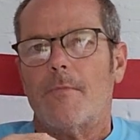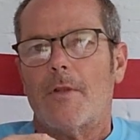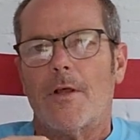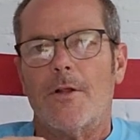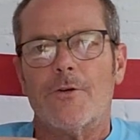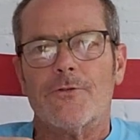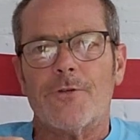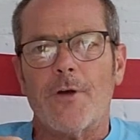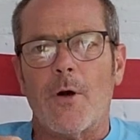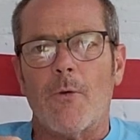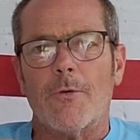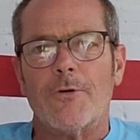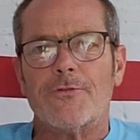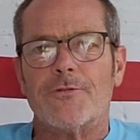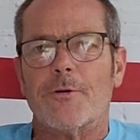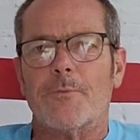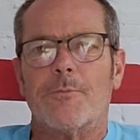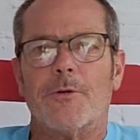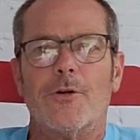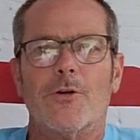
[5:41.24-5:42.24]
There's always
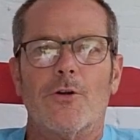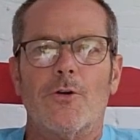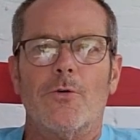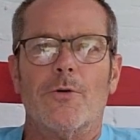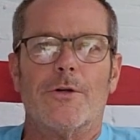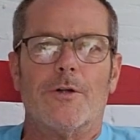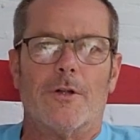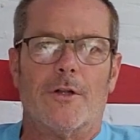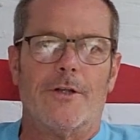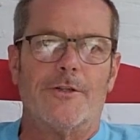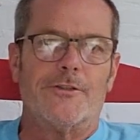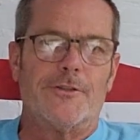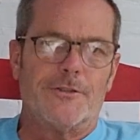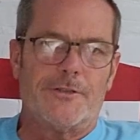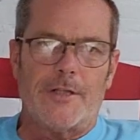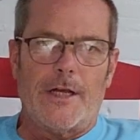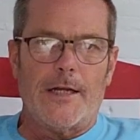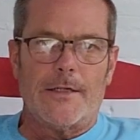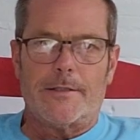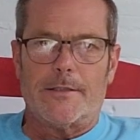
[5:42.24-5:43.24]
something new and
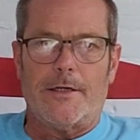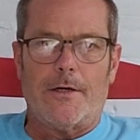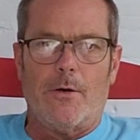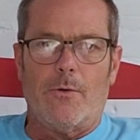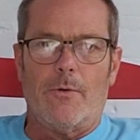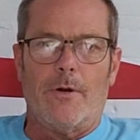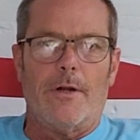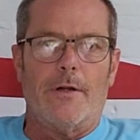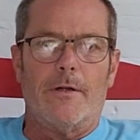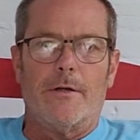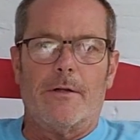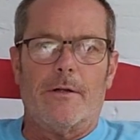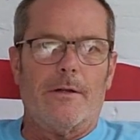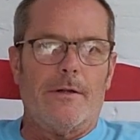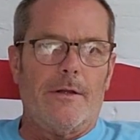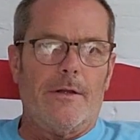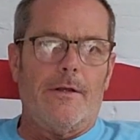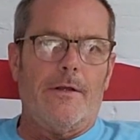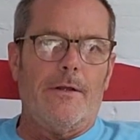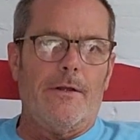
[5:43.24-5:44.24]
delicious out there.
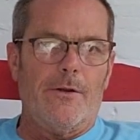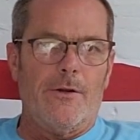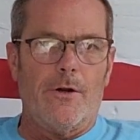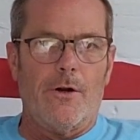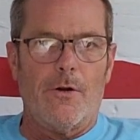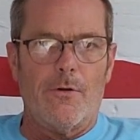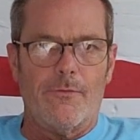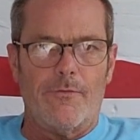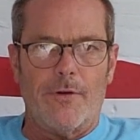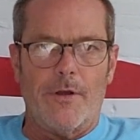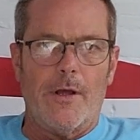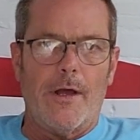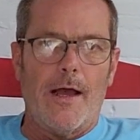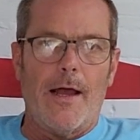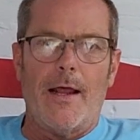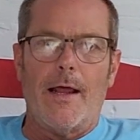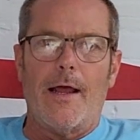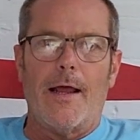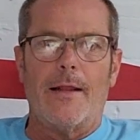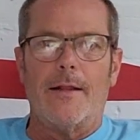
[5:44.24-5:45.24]

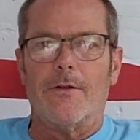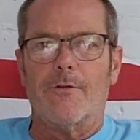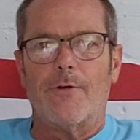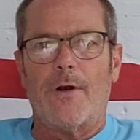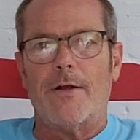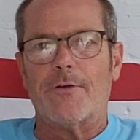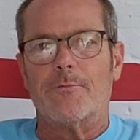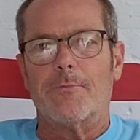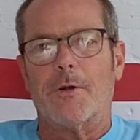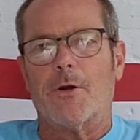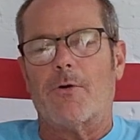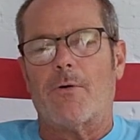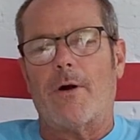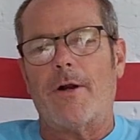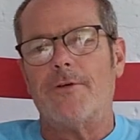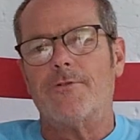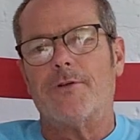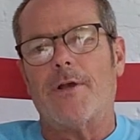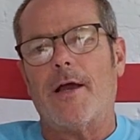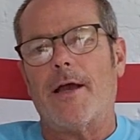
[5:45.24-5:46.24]
It drives me
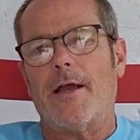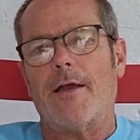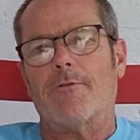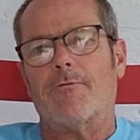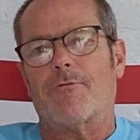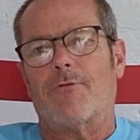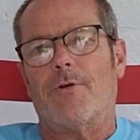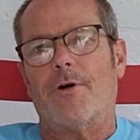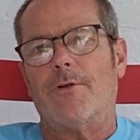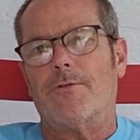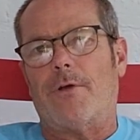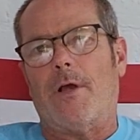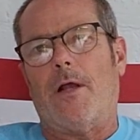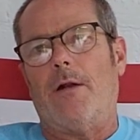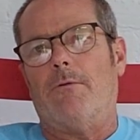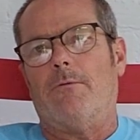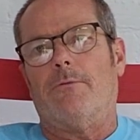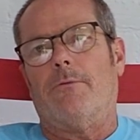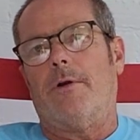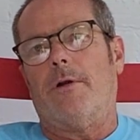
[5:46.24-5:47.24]
crazy. I have friends, I
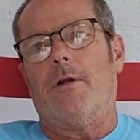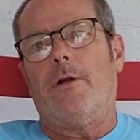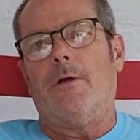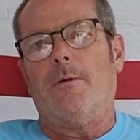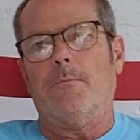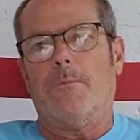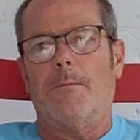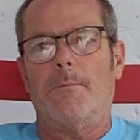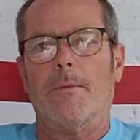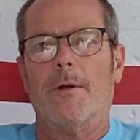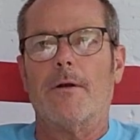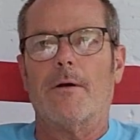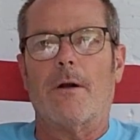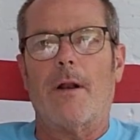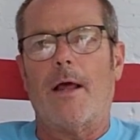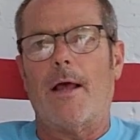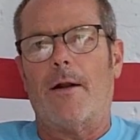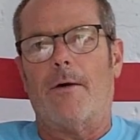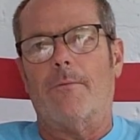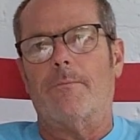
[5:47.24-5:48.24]
don't drink nothing but Miller
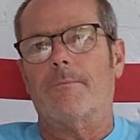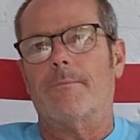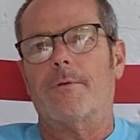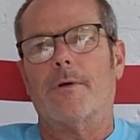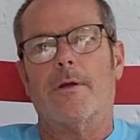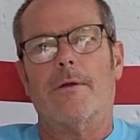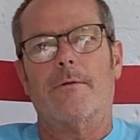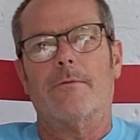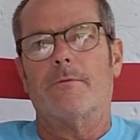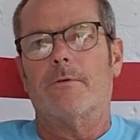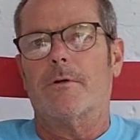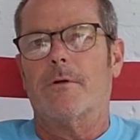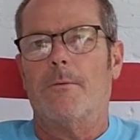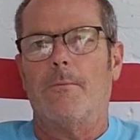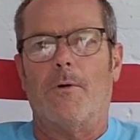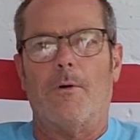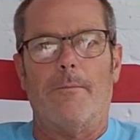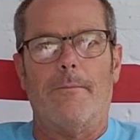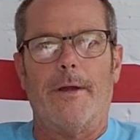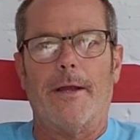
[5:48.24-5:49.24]
Lite.
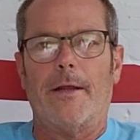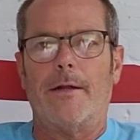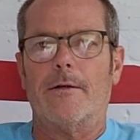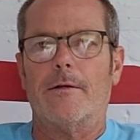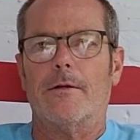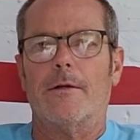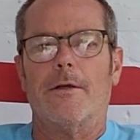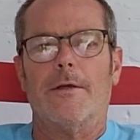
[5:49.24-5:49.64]
Come on, man.